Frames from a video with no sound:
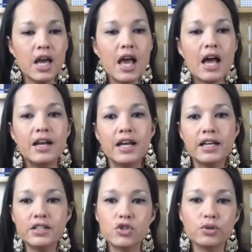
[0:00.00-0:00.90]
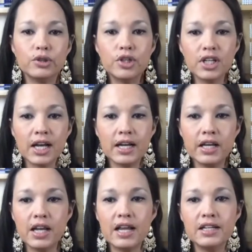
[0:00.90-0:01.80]
and I get to look at it
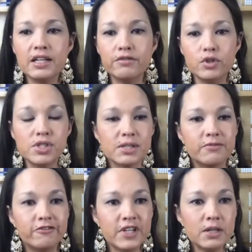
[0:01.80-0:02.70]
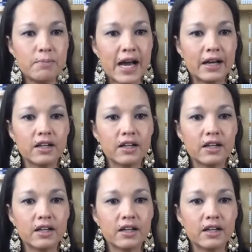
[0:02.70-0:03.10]
and give you some feedback.